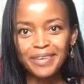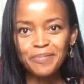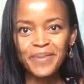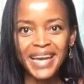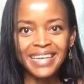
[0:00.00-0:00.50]

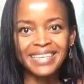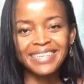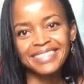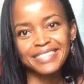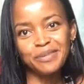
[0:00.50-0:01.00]
Welcome back
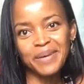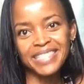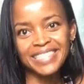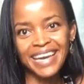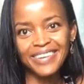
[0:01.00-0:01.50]
to my
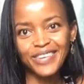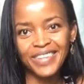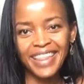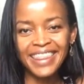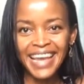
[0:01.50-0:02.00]
channel.
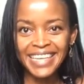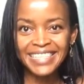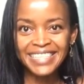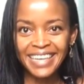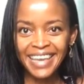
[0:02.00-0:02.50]

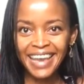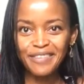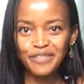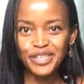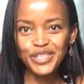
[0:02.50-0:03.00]
Thanks
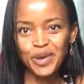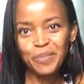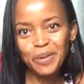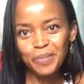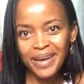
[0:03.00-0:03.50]
again for
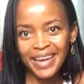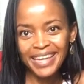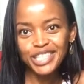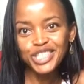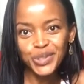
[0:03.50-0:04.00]
stopping by
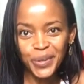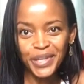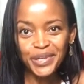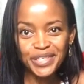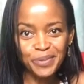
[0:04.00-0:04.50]
and
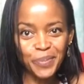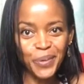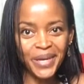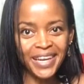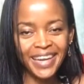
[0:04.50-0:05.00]
showing your
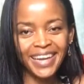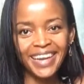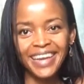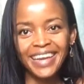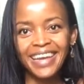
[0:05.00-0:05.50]
support.
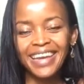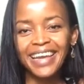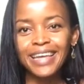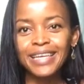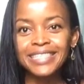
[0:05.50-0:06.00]

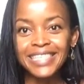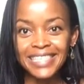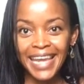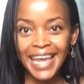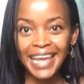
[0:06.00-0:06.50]

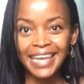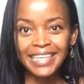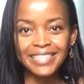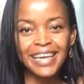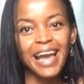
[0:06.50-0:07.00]
Today,
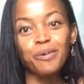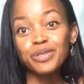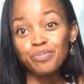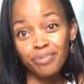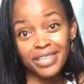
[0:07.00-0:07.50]
I
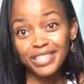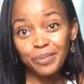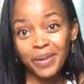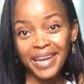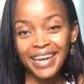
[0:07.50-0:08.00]
was
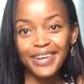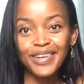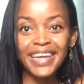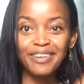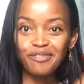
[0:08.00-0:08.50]
brushing my hair,
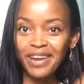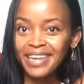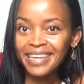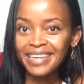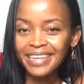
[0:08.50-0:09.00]
getting
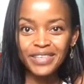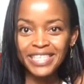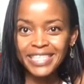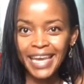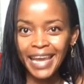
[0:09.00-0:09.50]
ready for
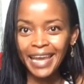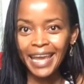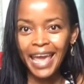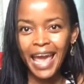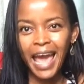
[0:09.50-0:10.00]
the day,
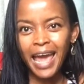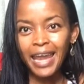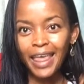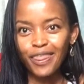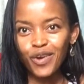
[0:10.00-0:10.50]
and
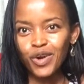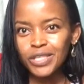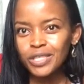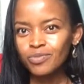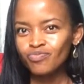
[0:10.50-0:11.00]
I thought,